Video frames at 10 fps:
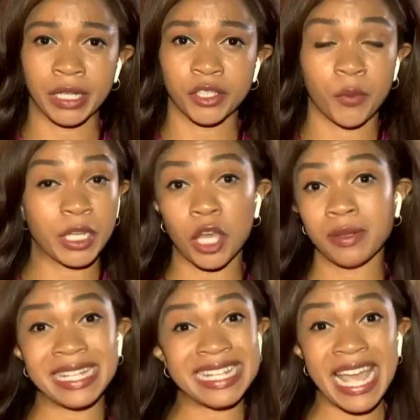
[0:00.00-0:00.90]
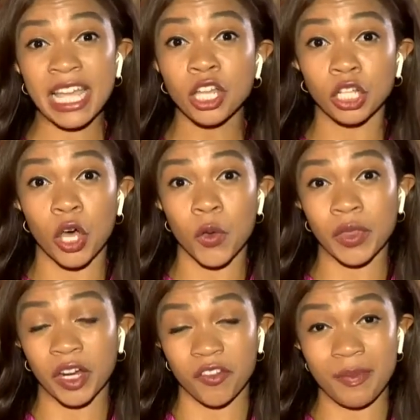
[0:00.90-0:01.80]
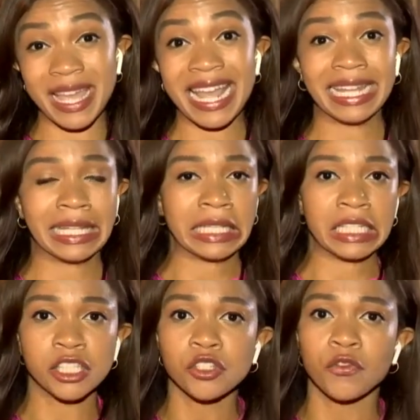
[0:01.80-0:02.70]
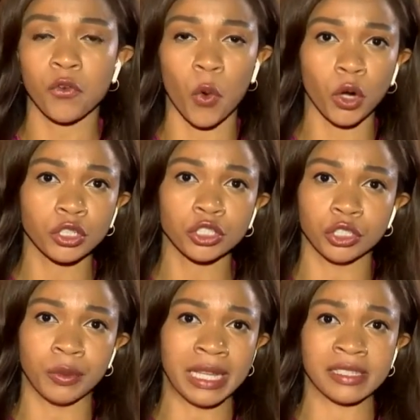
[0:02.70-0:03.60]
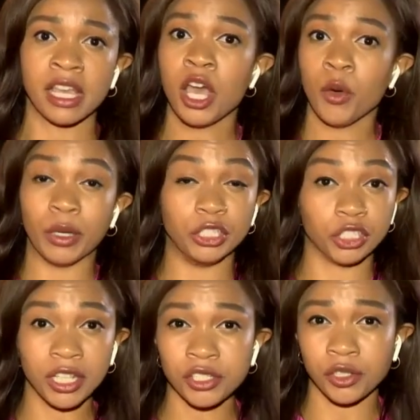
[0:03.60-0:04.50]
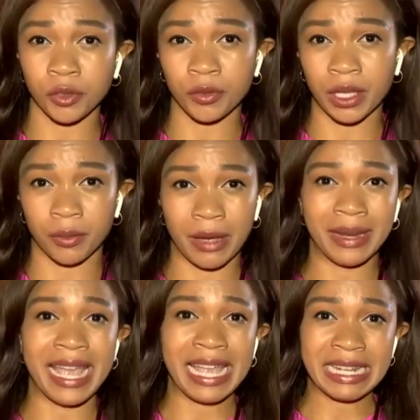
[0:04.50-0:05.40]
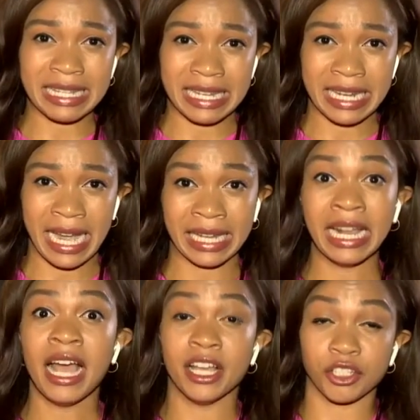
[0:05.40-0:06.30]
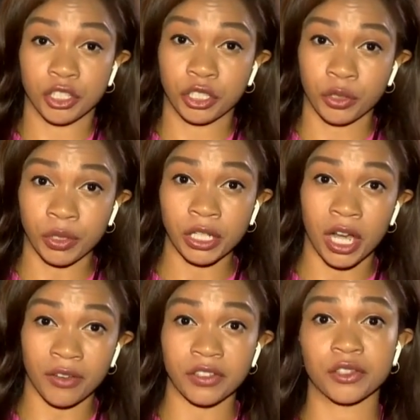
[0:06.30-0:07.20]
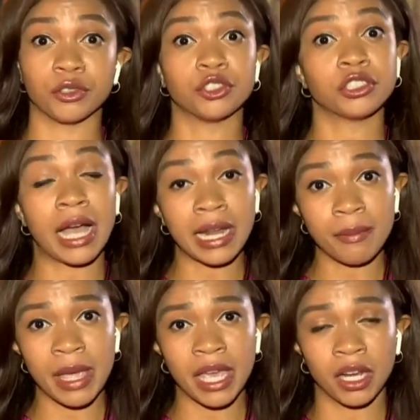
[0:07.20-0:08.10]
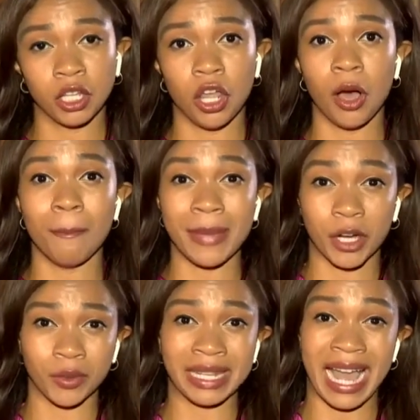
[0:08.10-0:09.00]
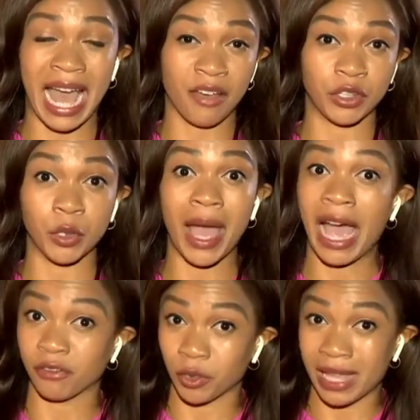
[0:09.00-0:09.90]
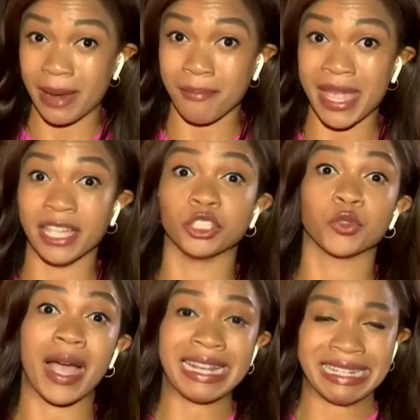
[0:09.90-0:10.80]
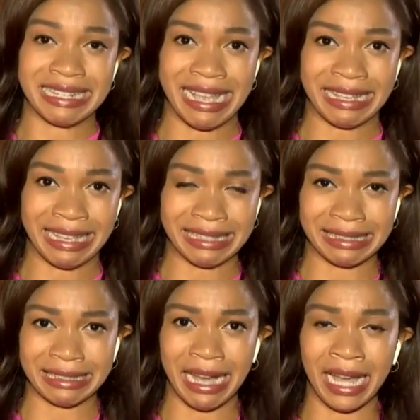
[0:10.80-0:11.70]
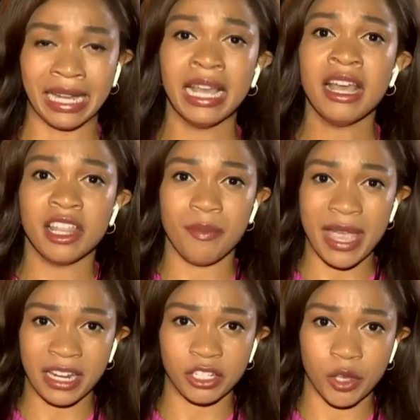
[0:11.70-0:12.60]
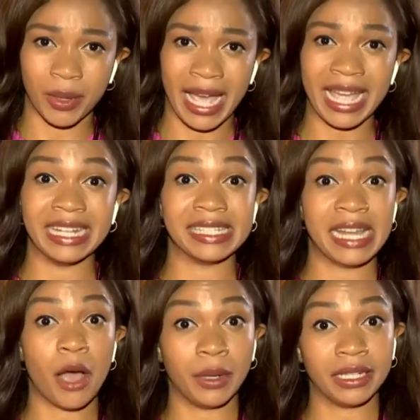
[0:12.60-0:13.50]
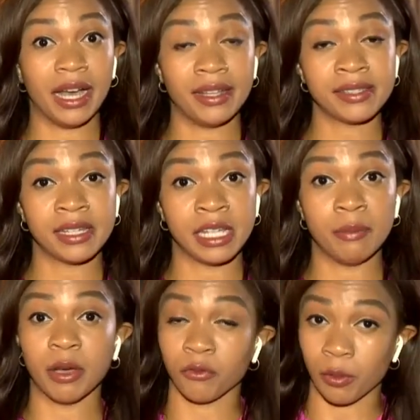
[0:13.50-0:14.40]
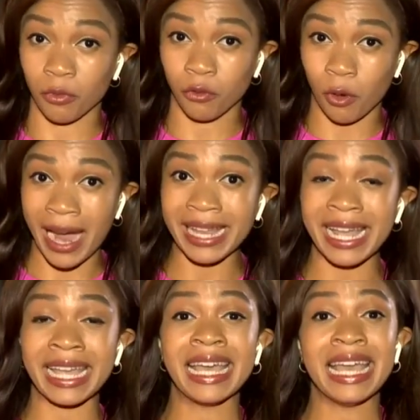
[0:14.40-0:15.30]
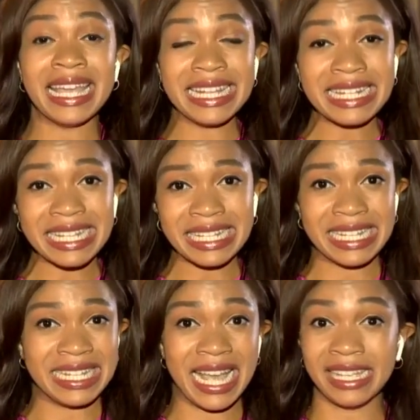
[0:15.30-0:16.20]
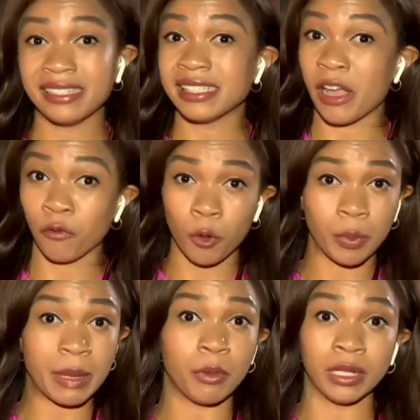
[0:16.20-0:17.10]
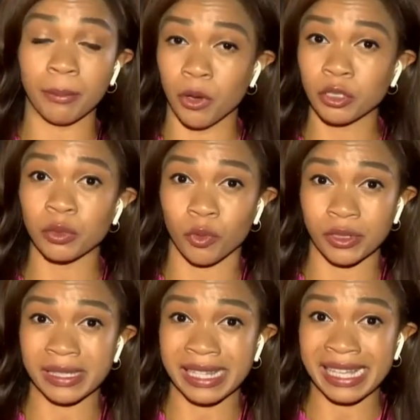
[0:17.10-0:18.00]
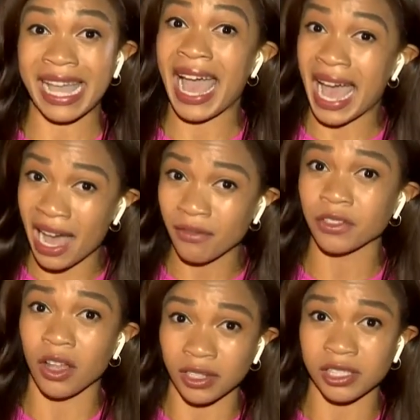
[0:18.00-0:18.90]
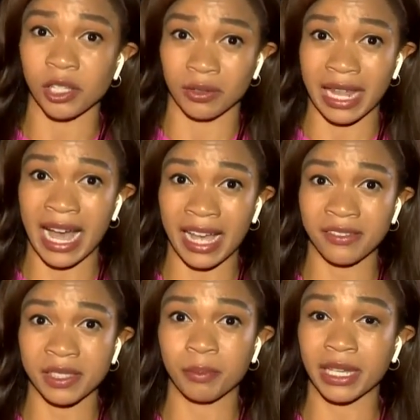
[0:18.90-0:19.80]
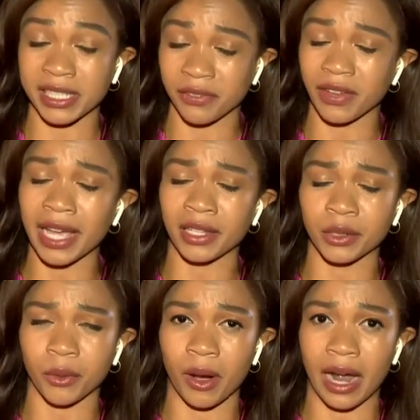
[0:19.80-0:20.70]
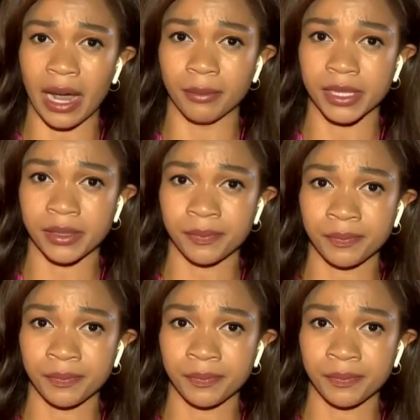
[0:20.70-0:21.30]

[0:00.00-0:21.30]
So we know today alone there have been at least 4 shootings. We just learned that around 8 tonight, a security officer shot a man along Maryland Avenue after that man tried to take his gun. The man is okay and is now in custody, but from Friday into today, several people in Baltimore City have lost their lives because of violent crimes.